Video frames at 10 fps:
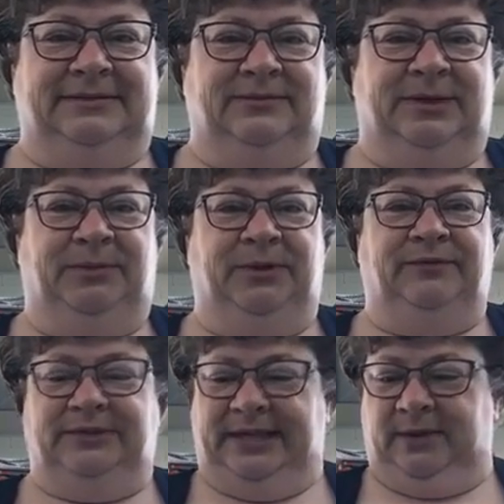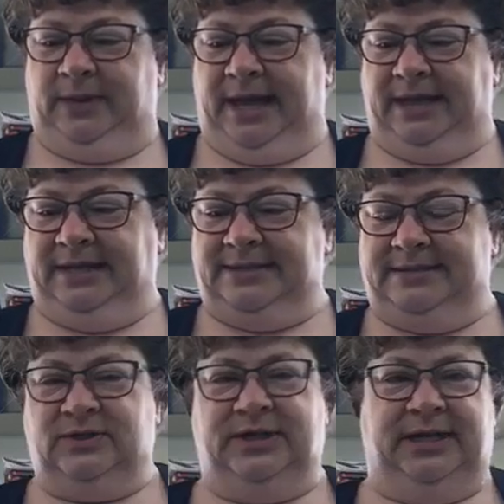What a beautiful day we had
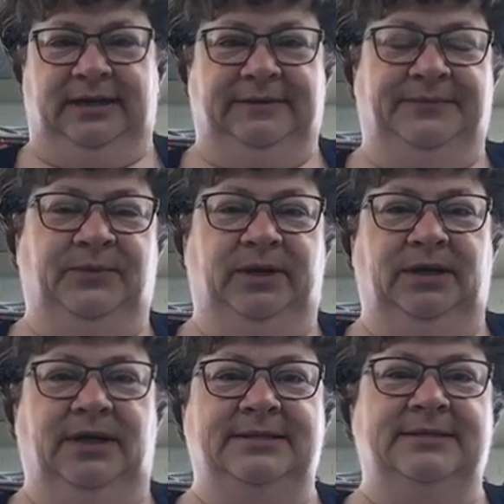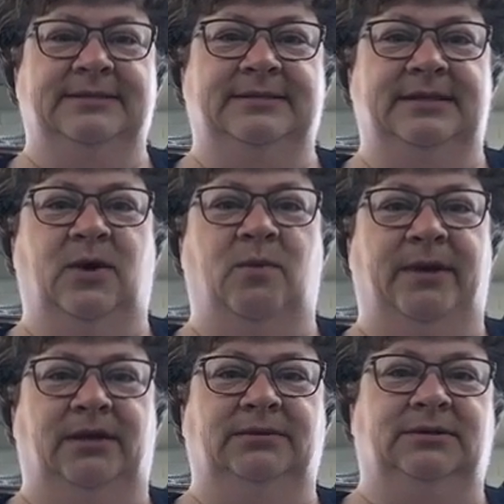yesterday. We had lots of snow
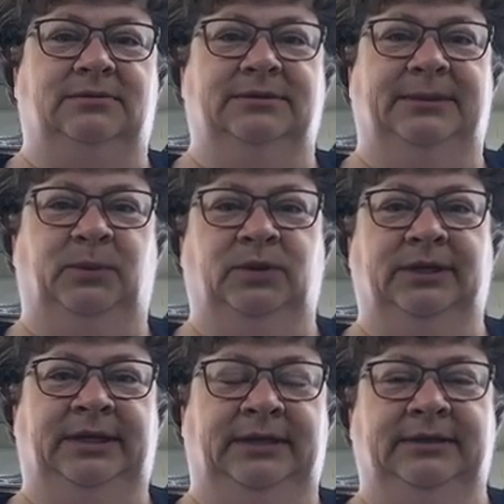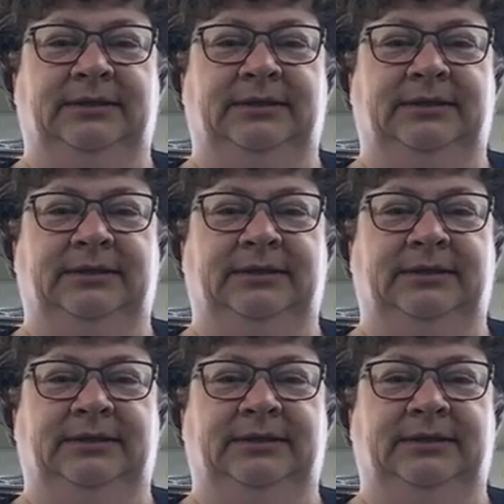melt. Holy moly.